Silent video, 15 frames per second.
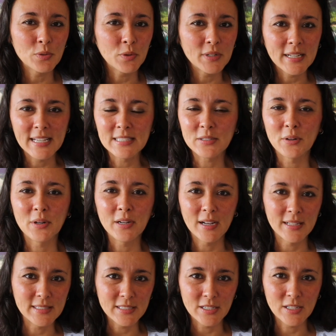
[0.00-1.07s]
tour desk or a
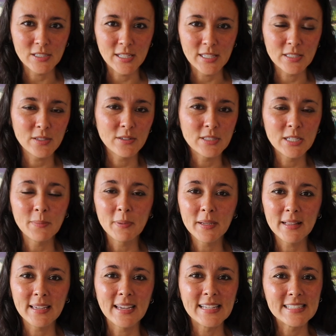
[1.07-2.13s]
concierge desk, you'll
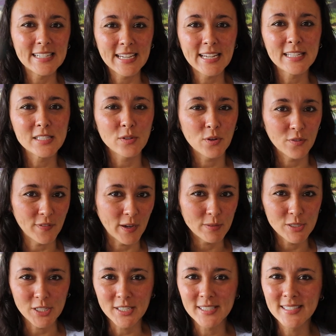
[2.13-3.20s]
typically get tickets or
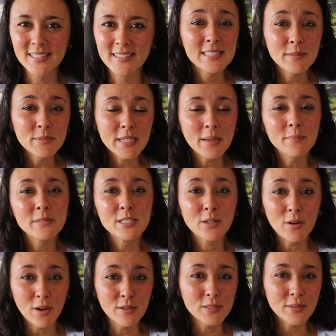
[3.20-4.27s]
vouchers. Sometimes
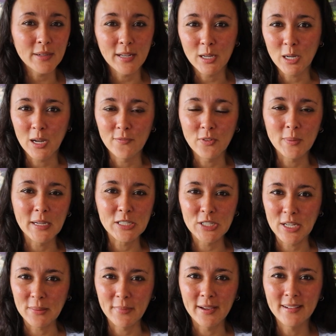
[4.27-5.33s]
you'll also get a
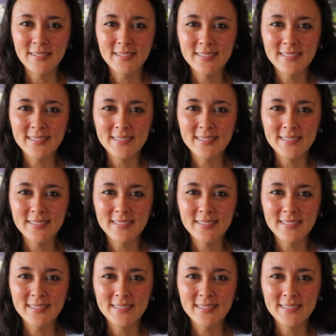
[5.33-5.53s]
confirmation email.